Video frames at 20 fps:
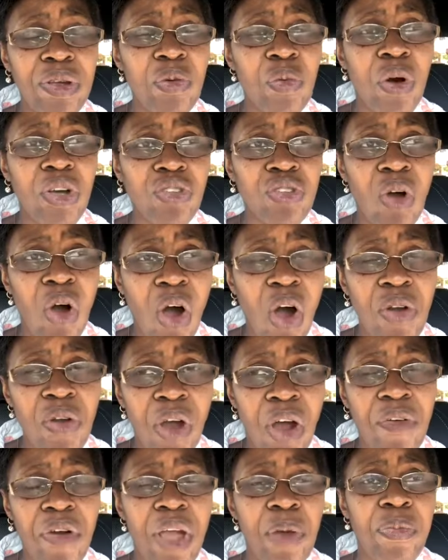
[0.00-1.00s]
He was
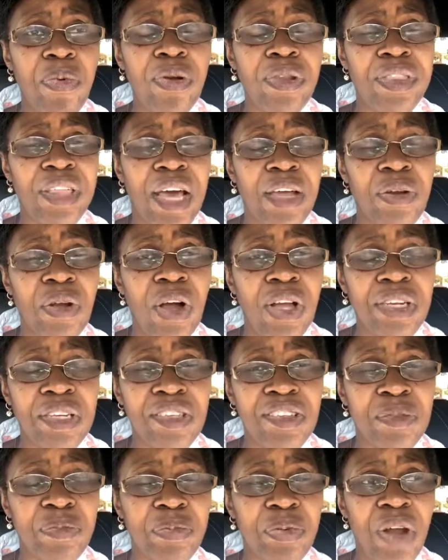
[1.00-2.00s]
honorable than all
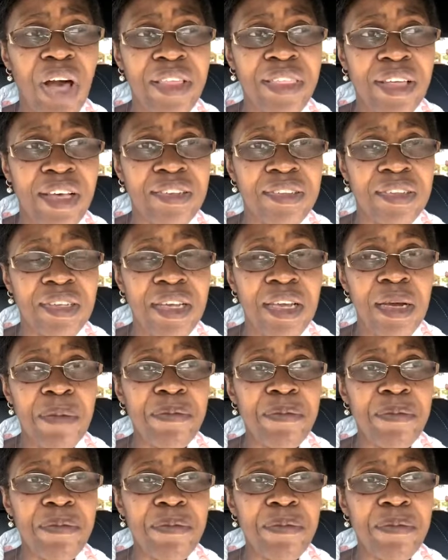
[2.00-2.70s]
his brothers.